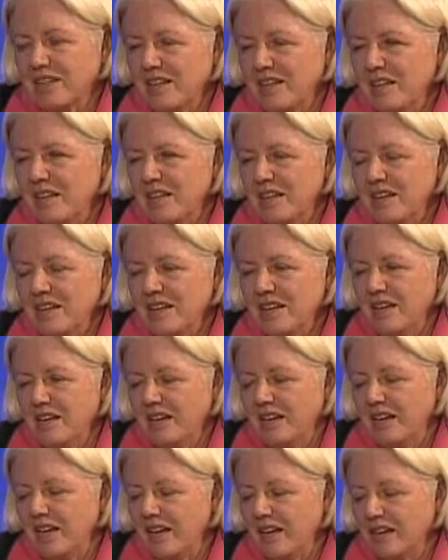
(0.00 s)
he
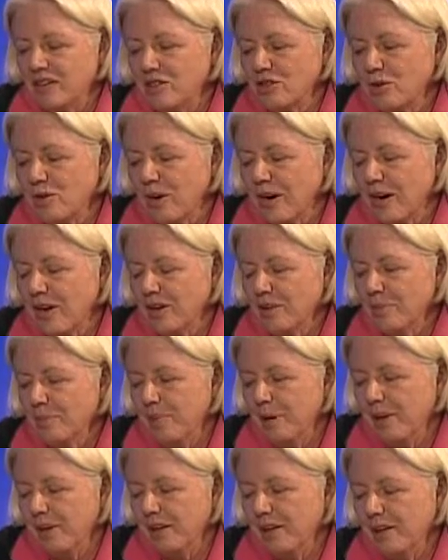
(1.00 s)
gains ground
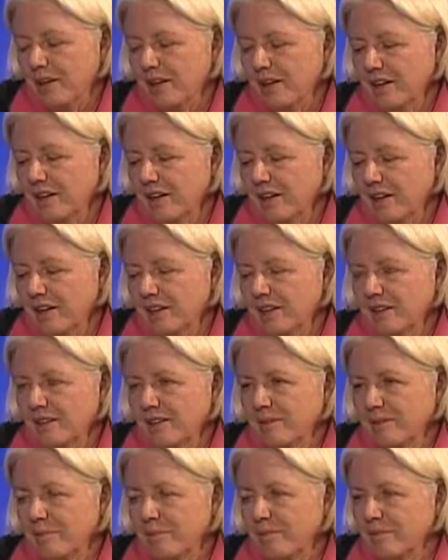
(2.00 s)
by uh,